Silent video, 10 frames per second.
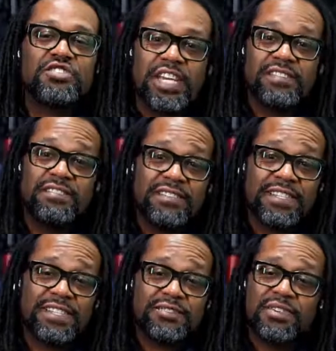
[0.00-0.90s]
Jason.
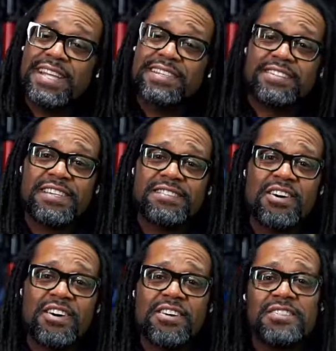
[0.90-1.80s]
That's right, Jason
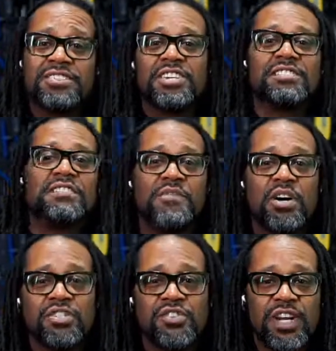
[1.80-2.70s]
Hall, the Jason of
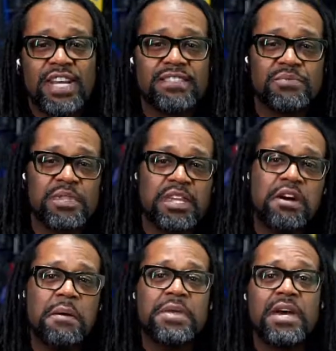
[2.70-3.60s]
all trades is what they
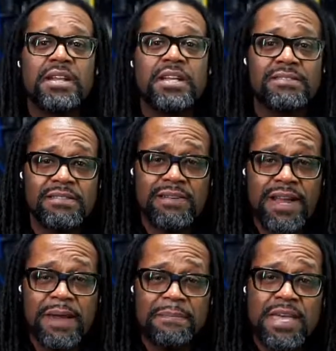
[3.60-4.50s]
call me on
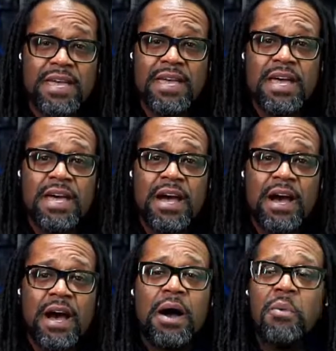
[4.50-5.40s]
Instagram.
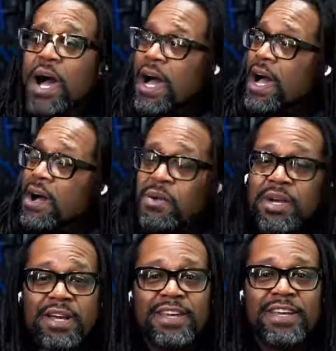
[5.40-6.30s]
Wow,
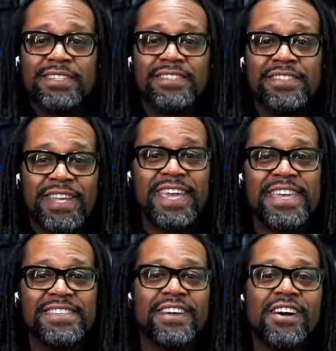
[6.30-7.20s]
today
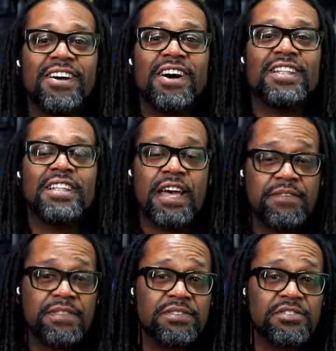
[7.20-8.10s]
is our
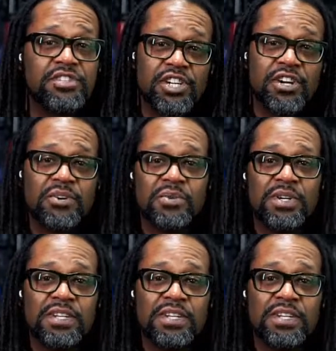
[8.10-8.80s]
11th show,